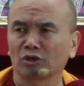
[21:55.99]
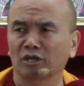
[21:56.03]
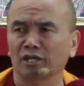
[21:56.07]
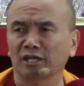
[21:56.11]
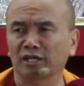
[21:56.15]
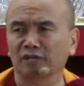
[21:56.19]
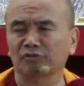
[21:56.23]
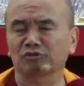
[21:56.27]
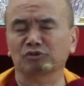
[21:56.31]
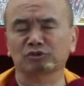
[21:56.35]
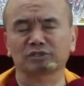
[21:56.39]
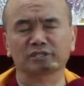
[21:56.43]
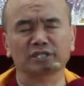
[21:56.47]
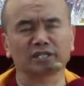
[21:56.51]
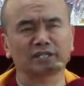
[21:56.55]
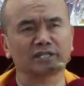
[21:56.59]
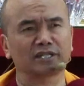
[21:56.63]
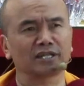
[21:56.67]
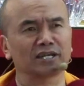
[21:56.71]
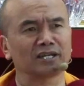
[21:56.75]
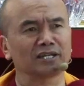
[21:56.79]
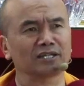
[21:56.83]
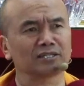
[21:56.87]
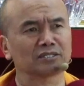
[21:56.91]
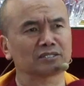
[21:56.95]
If you say
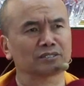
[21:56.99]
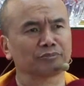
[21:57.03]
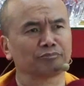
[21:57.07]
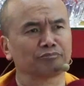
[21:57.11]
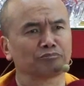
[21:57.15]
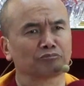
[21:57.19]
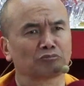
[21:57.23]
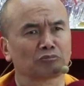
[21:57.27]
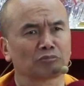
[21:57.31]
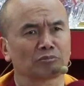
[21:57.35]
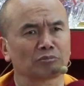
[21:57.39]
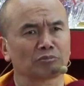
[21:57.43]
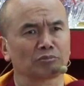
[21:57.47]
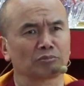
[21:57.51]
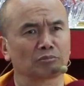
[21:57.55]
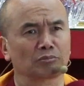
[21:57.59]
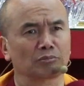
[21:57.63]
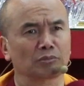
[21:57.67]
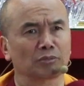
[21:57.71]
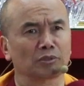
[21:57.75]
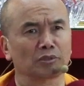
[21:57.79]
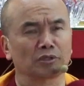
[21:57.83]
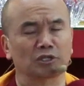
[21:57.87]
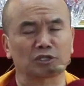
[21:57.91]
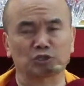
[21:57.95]
that
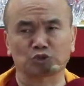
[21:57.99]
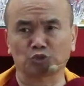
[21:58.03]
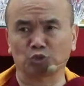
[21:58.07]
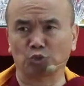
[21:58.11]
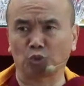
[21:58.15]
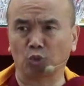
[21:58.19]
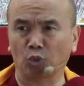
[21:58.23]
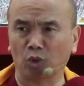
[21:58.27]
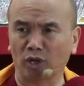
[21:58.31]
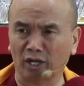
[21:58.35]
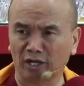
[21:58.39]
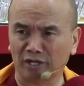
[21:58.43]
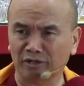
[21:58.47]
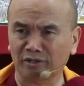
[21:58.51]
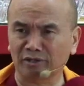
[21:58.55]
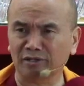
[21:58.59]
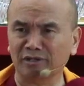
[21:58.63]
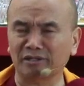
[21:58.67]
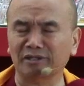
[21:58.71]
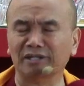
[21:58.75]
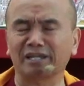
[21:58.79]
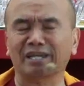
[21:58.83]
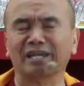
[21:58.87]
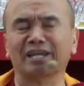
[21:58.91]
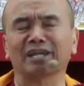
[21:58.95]
is
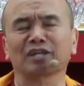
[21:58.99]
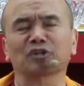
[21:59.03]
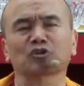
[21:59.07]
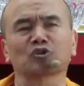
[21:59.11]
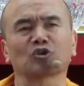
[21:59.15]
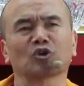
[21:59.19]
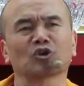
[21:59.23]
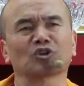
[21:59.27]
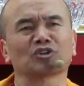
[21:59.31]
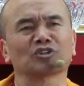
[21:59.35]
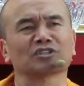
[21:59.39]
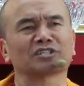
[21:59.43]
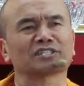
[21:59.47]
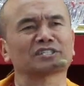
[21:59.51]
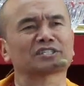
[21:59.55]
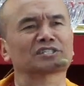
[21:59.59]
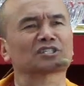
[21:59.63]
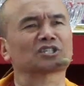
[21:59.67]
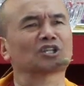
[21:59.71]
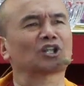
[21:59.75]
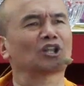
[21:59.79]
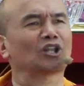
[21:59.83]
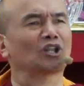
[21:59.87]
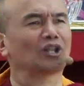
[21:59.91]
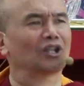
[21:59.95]
one, it contradicts
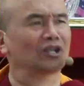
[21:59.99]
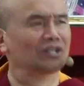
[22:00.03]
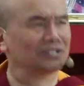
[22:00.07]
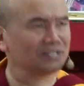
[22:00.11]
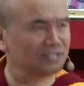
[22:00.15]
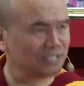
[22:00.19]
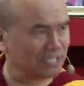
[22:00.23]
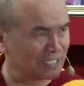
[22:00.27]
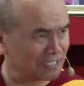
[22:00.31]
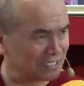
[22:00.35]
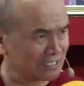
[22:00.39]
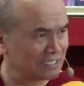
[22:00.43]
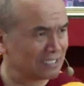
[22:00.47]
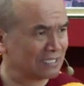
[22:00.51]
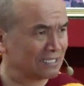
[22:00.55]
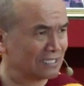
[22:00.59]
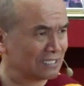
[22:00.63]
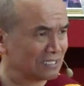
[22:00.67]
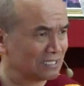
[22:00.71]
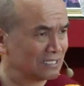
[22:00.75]
the logic.